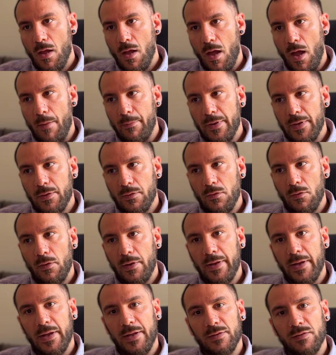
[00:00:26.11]
I've been
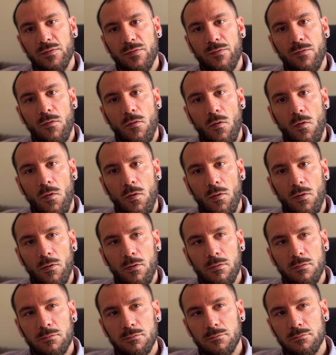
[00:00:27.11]
growing it
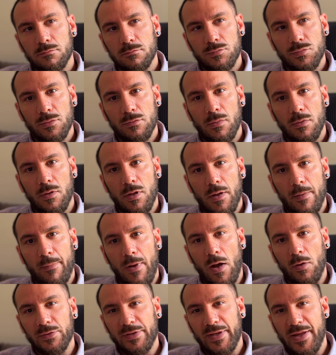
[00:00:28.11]
for
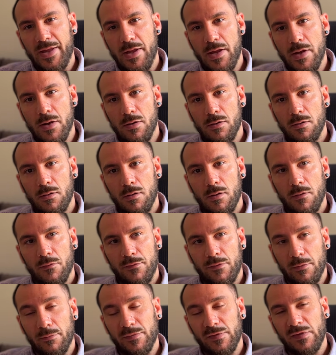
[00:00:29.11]
about a year
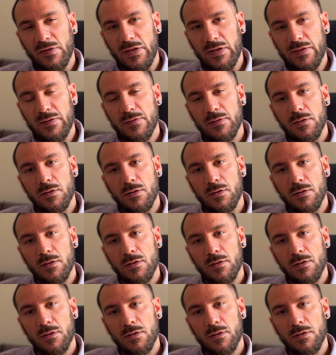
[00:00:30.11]
from seed,